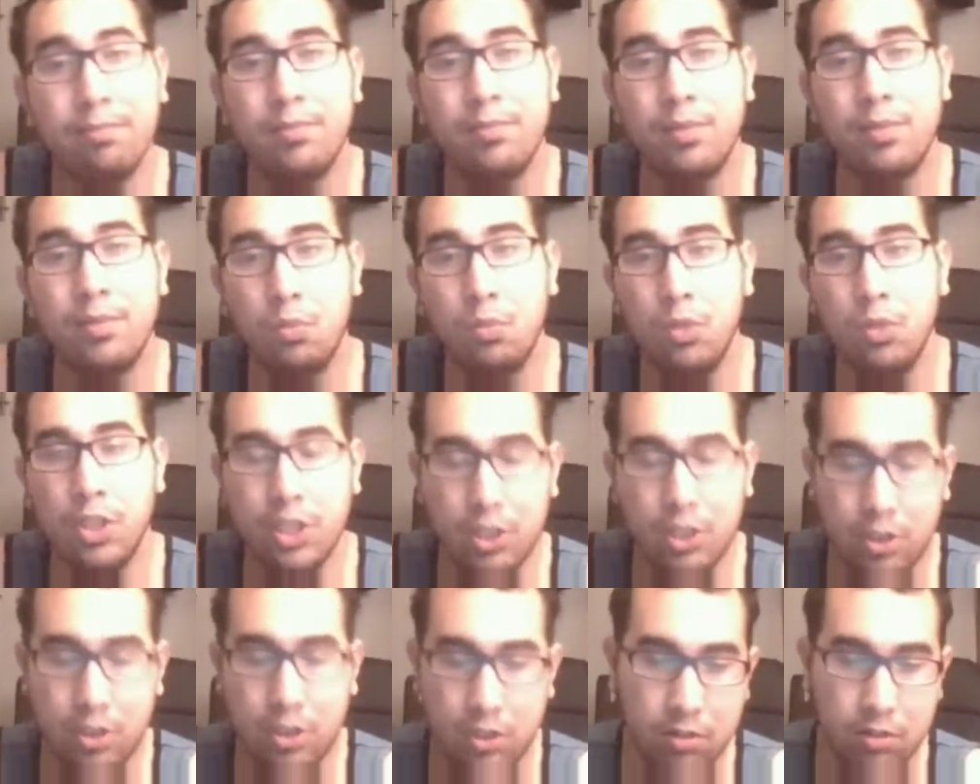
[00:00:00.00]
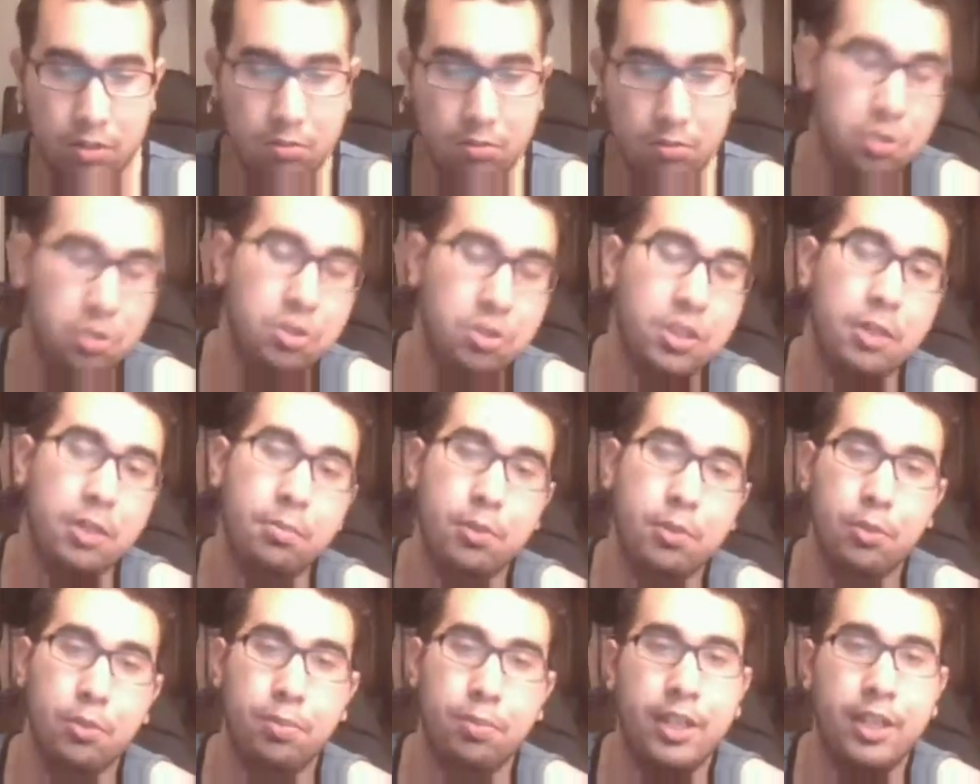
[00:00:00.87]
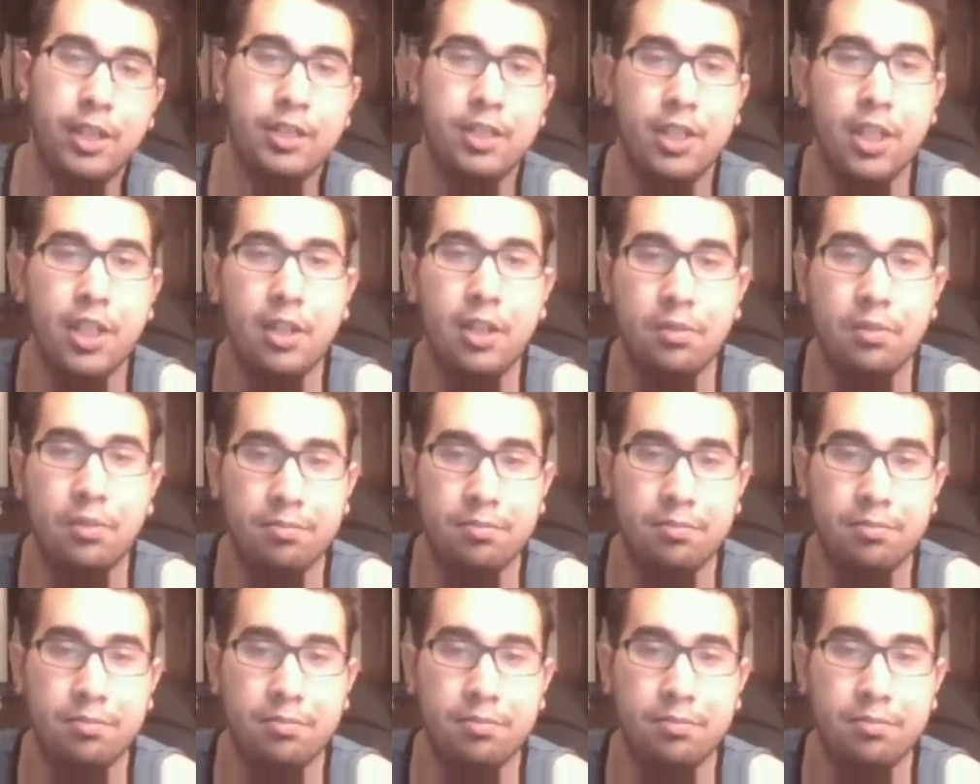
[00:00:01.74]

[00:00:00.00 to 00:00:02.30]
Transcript: we're just using a blueprint, you know?